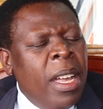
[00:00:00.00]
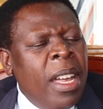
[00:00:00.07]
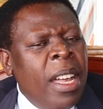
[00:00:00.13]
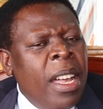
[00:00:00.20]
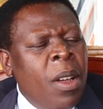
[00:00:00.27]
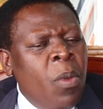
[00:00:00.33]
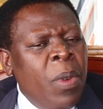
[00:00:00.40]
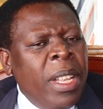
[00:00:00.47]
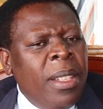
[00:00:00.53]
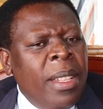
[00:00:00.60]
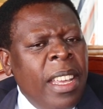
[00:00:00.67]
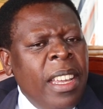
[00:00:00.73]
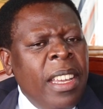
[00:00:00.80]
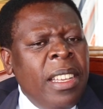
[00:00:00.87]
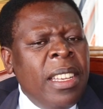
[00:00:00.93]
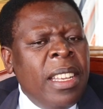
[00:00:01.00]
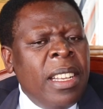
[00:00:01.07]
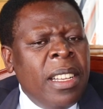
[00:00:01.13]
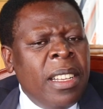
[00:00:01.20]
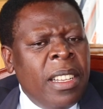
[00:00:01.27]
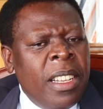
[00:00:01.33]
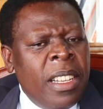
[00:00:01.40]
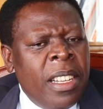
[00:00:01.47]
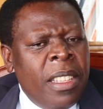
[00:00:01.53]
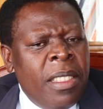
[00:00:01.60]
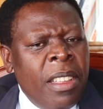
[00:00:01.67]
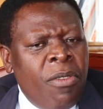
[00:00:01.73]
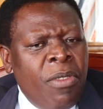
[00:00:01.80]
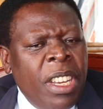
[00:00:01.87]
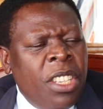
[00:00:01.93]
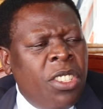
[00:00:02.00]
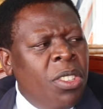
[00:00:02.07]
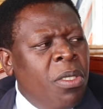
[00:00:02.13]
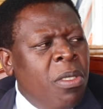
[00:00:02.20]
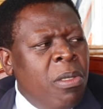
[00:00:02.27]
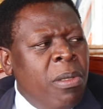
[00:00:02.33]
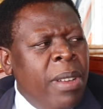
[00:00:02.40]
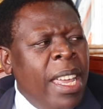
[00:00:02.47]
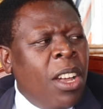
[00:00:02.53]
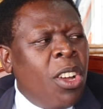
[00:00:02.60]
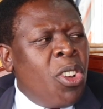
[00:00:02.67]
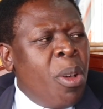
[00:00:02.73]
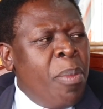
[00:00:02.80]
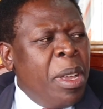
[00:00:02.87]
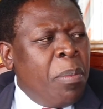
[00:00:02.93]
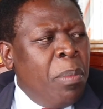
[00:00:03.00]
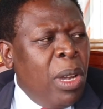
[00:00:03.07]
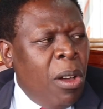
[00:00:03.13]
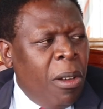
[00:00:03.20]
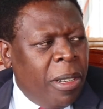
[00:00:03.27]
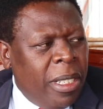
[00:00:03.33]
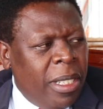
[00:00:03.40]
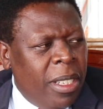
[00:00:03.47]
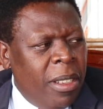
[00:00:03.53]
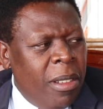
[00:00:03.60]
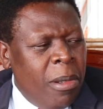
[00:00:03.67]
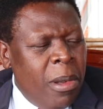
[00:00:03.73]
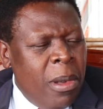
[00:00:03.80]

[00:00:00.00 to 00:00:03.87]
uh, within uh, uh the regional economic blocks.